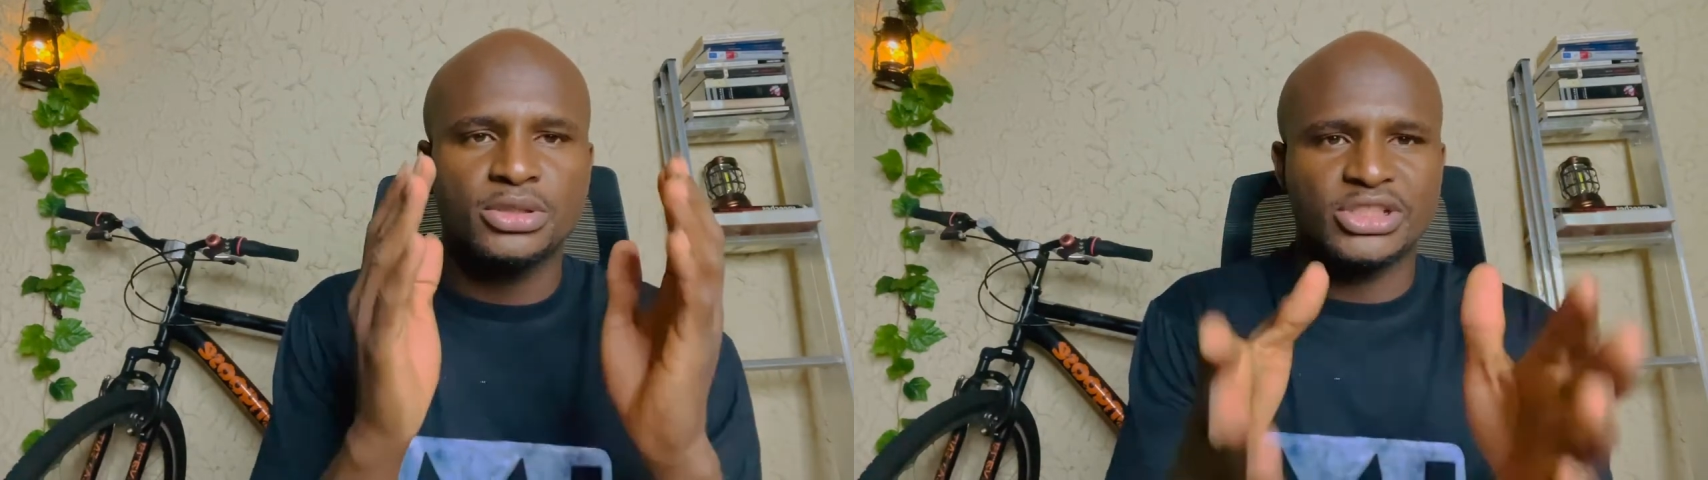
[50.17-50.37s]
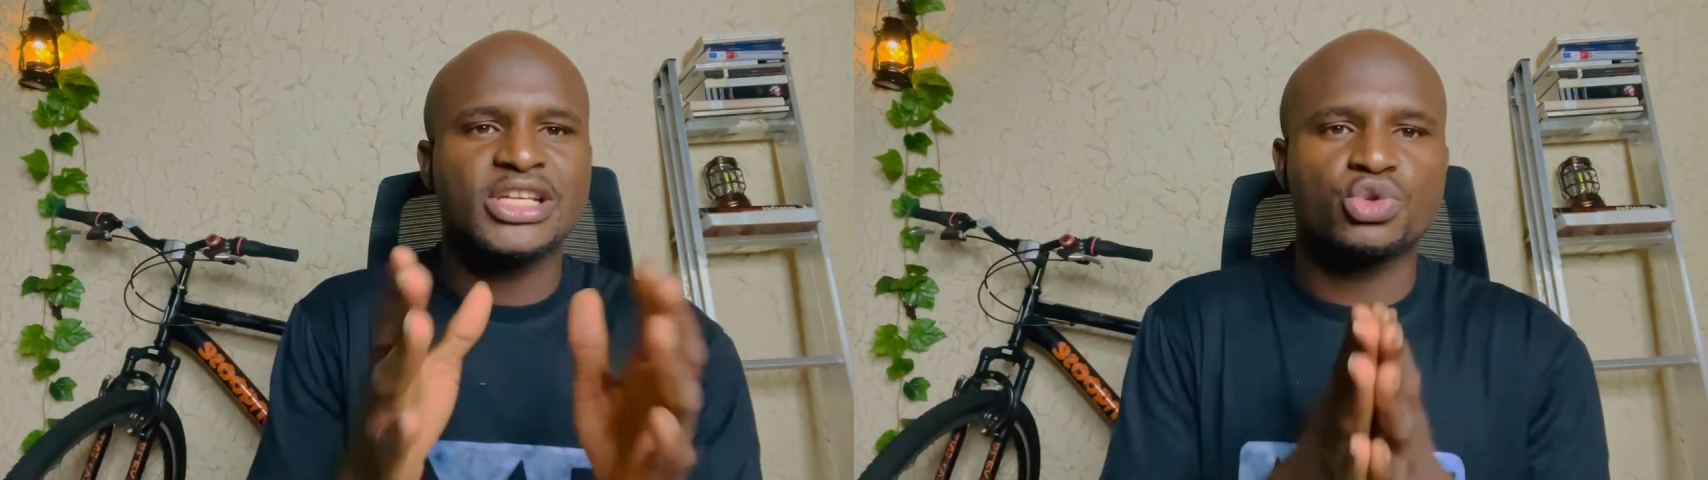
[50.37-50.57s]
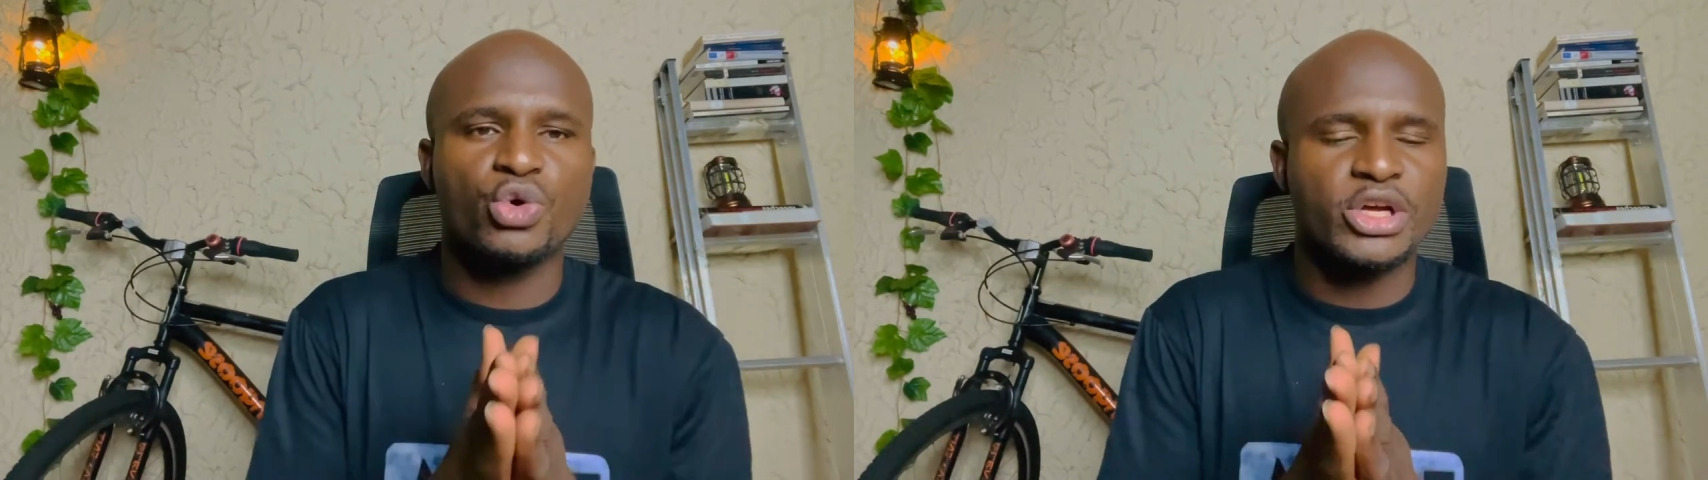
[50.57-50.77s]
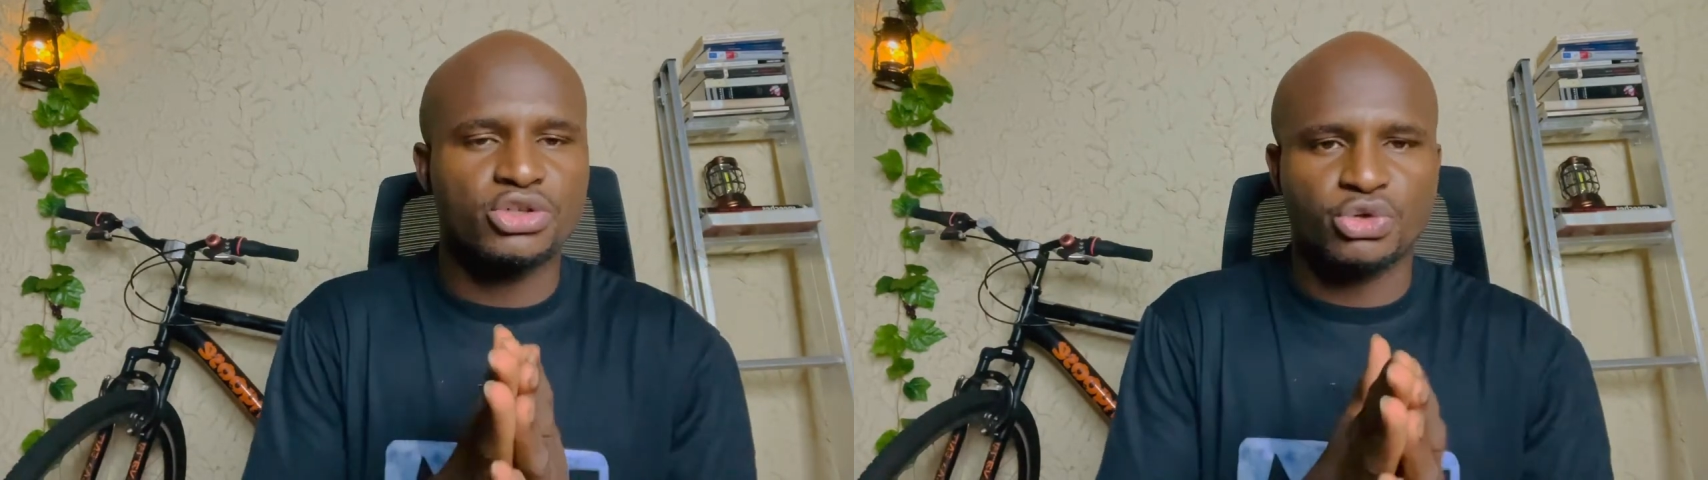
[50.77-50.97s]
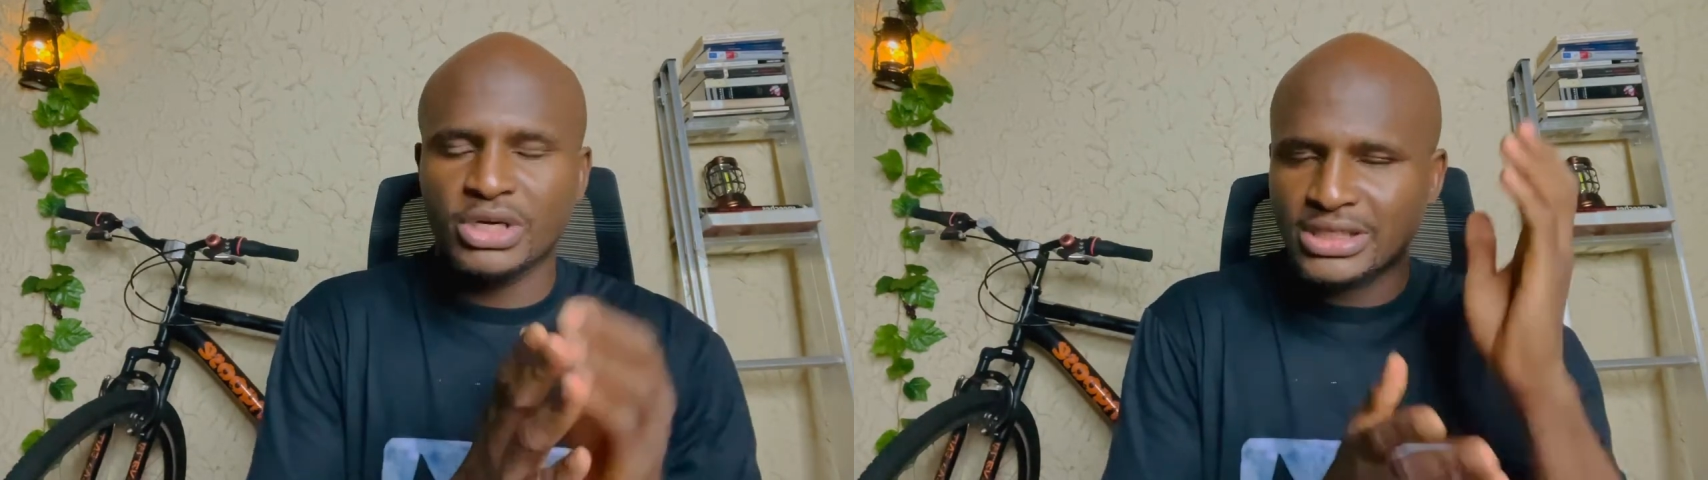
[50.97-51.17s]
just go
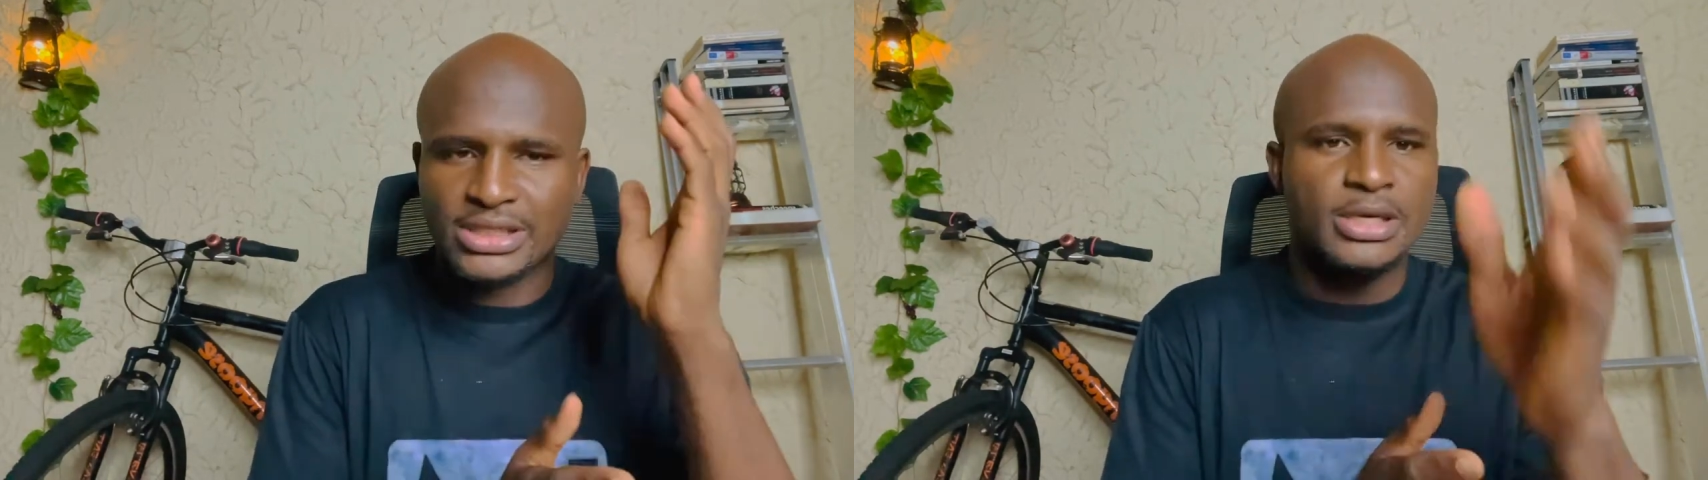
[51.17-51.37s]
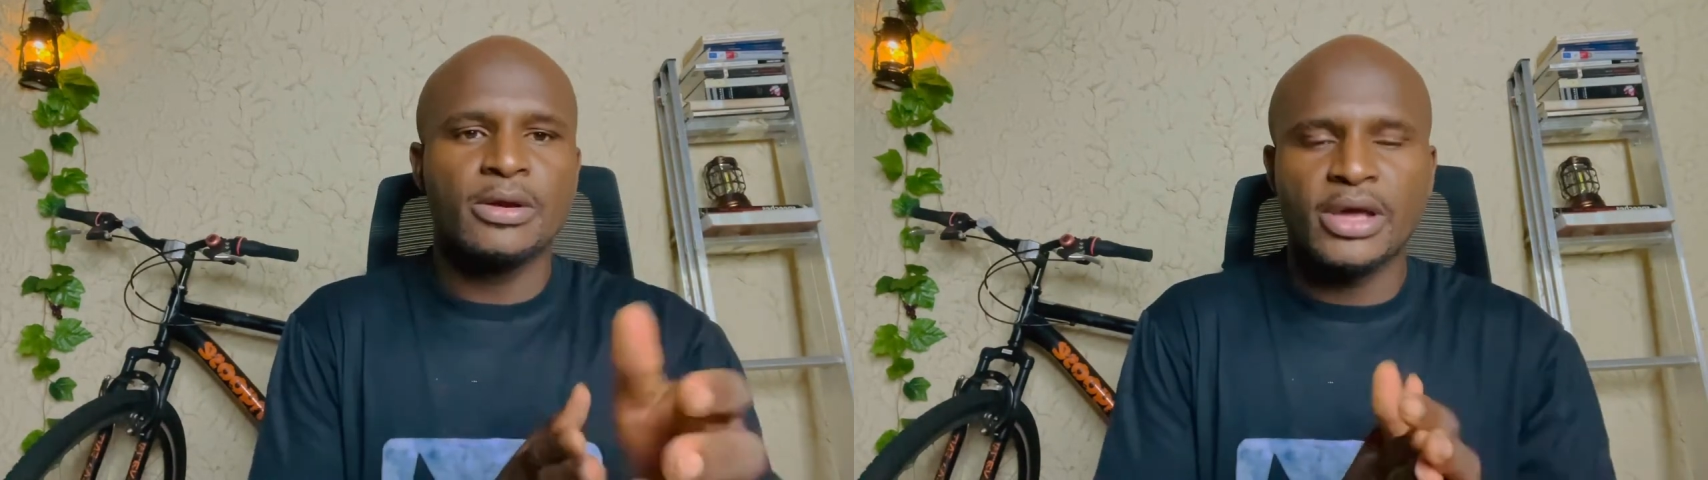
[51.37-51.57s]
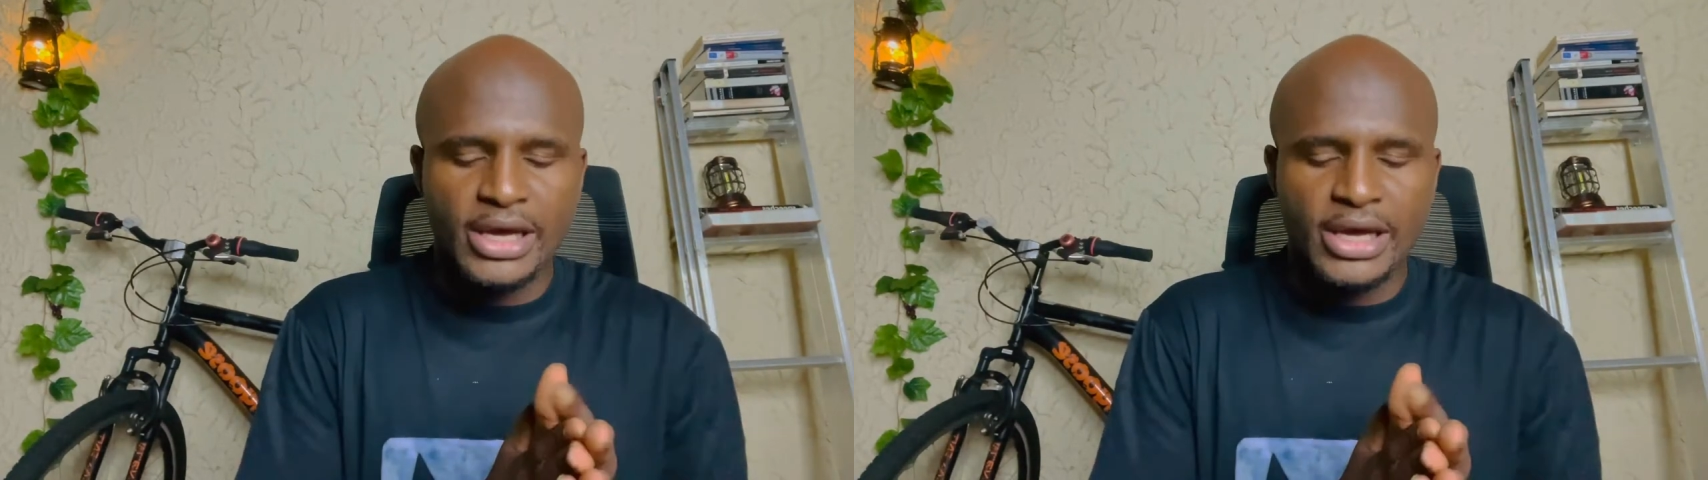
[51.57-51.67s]
into it